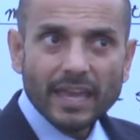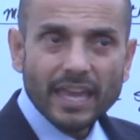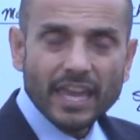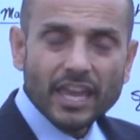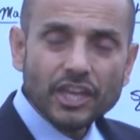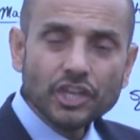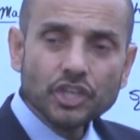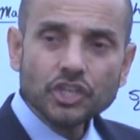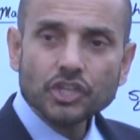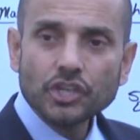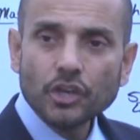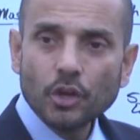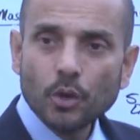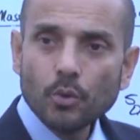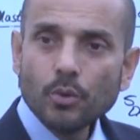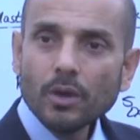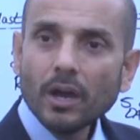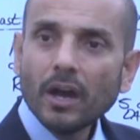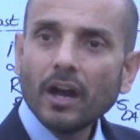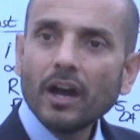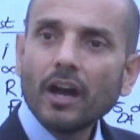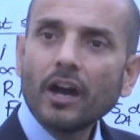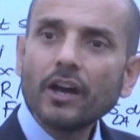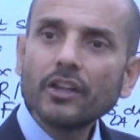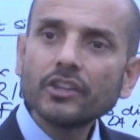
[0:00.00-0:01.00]
issue
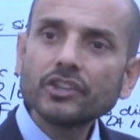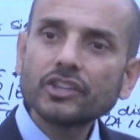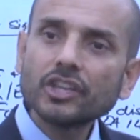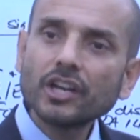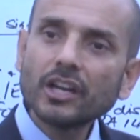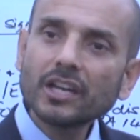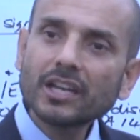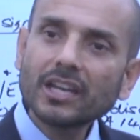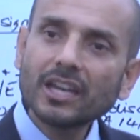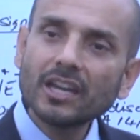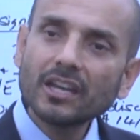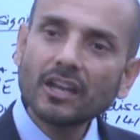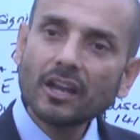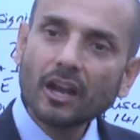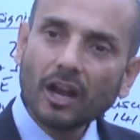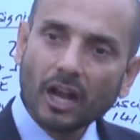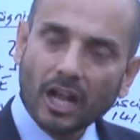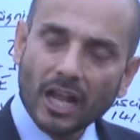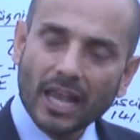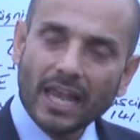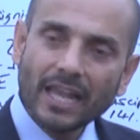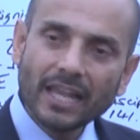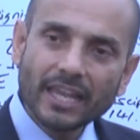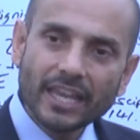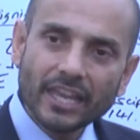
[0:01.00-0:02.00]
that can
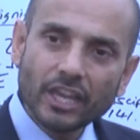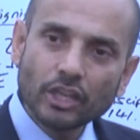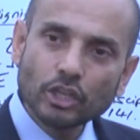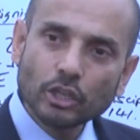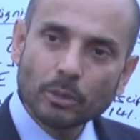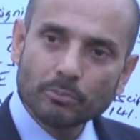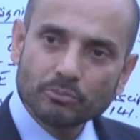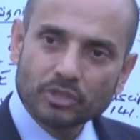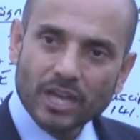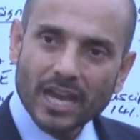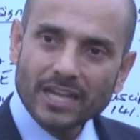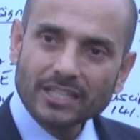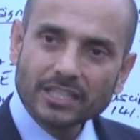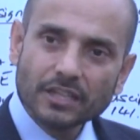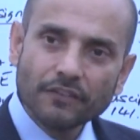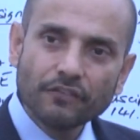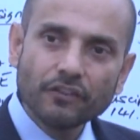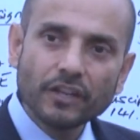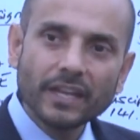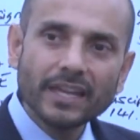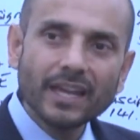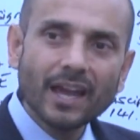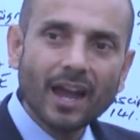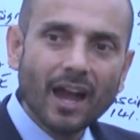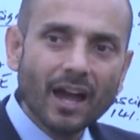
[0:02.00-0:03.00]
clearly and
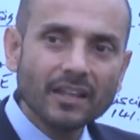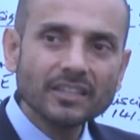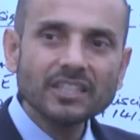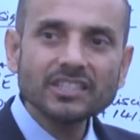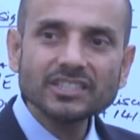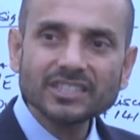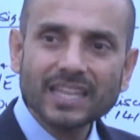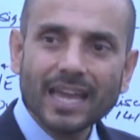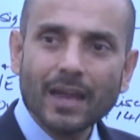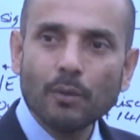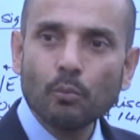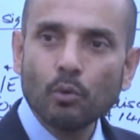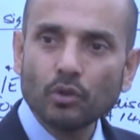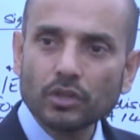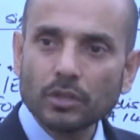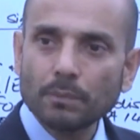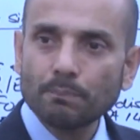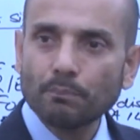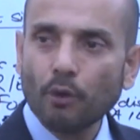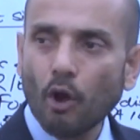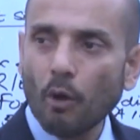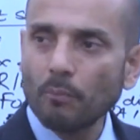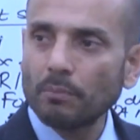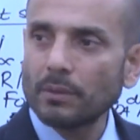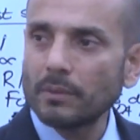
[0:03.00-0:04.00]
objectively understand what the
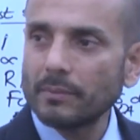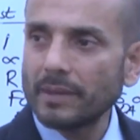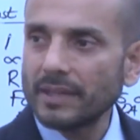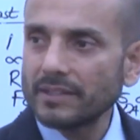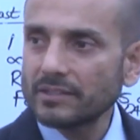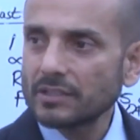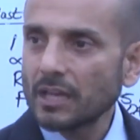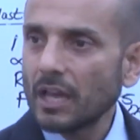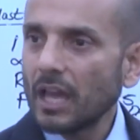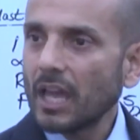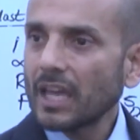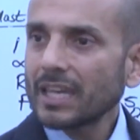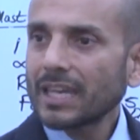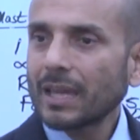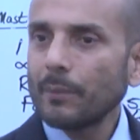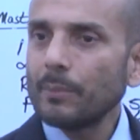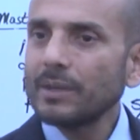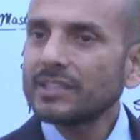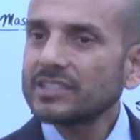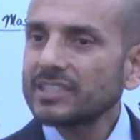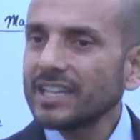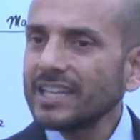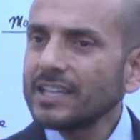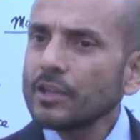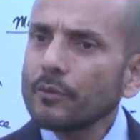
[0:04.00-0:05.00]
problem is. Can
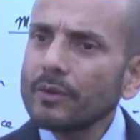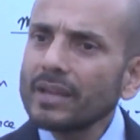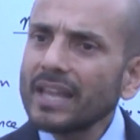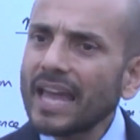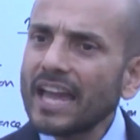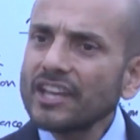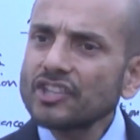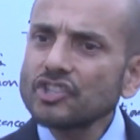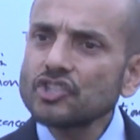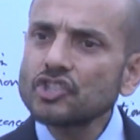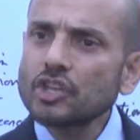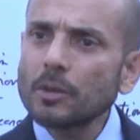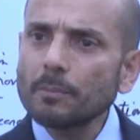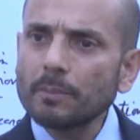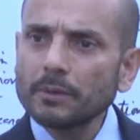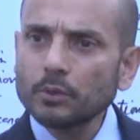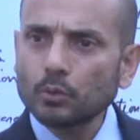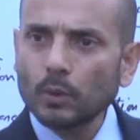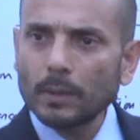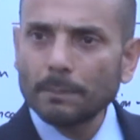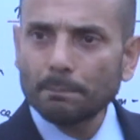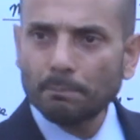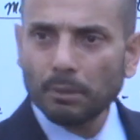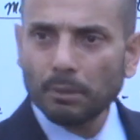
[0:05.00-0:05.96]
we see the relationship between